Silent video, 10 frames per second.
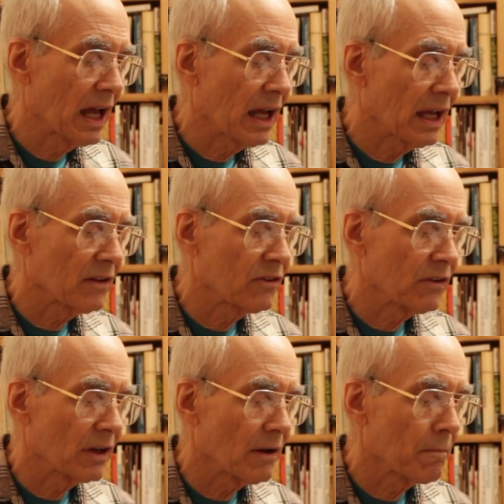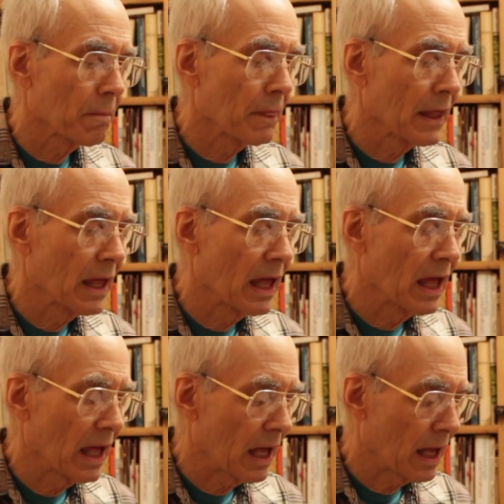it's
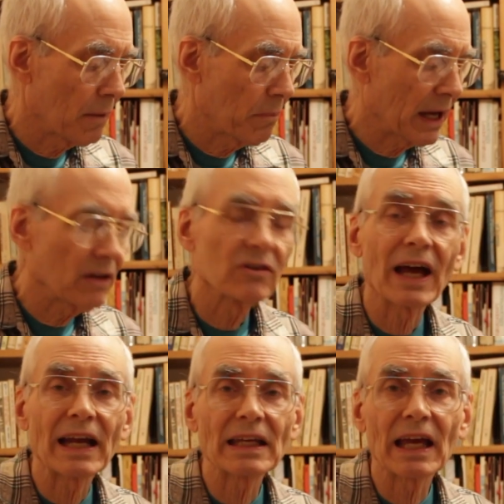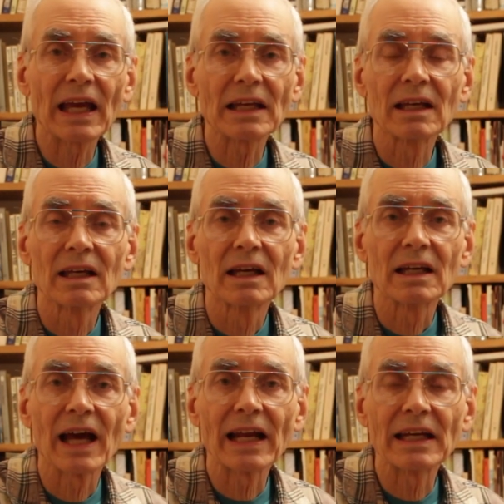page 98,
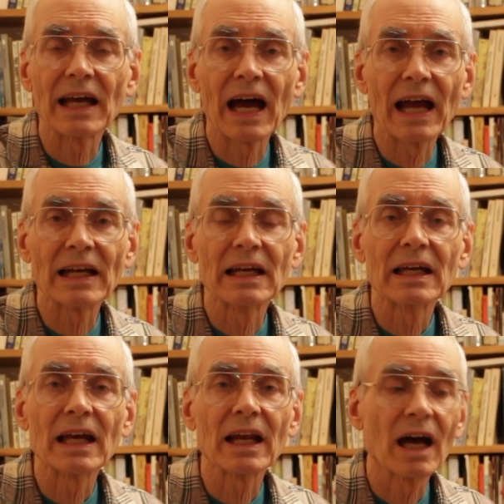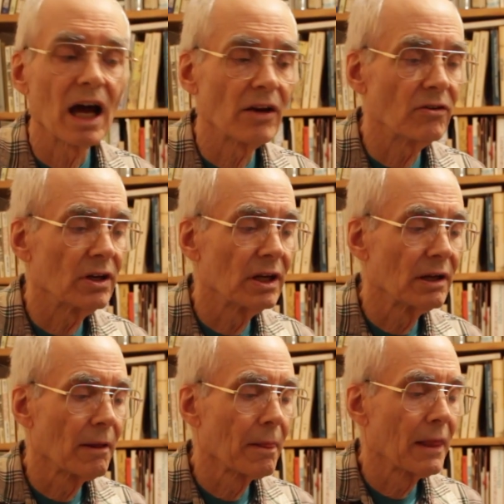99, and 100.
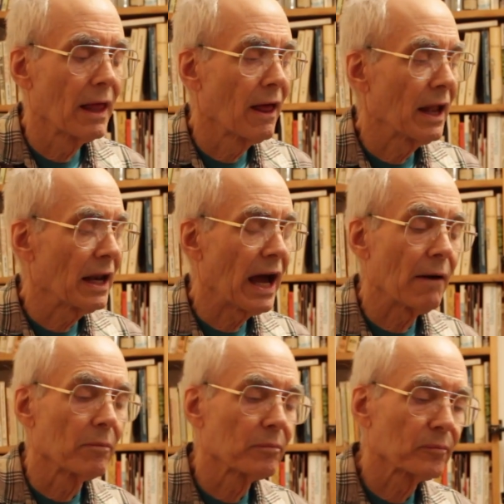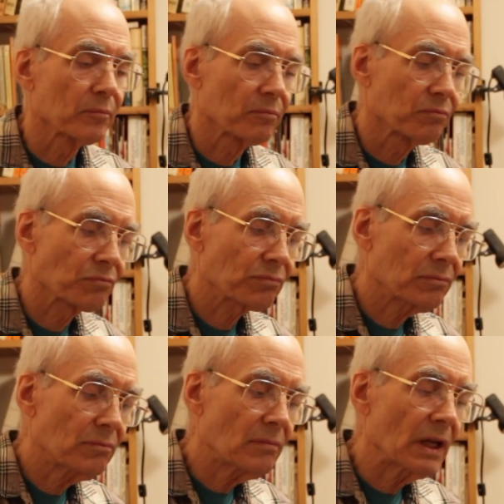Now,
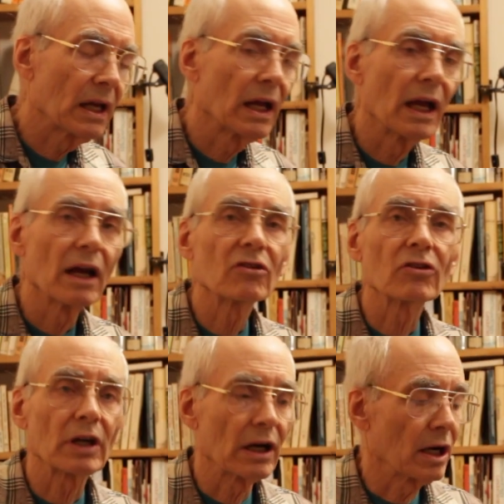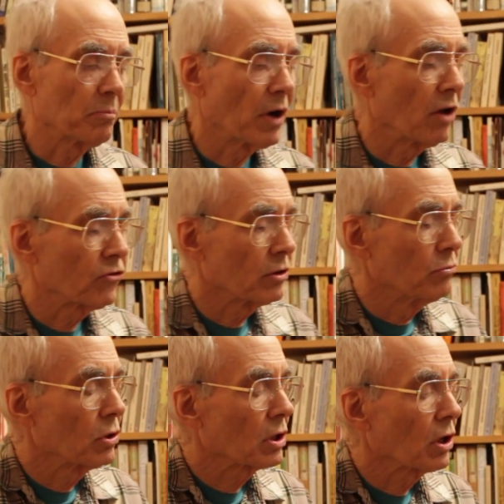here's a Gary
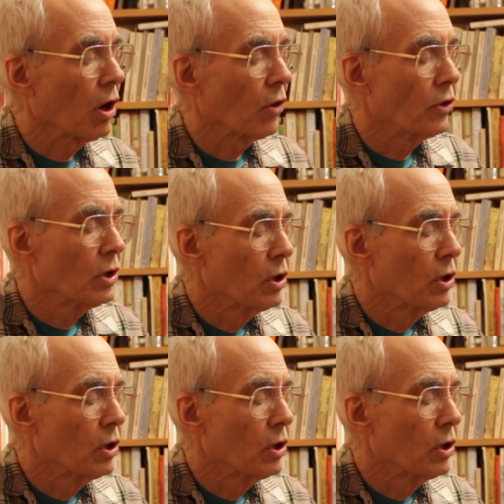Paulsen book called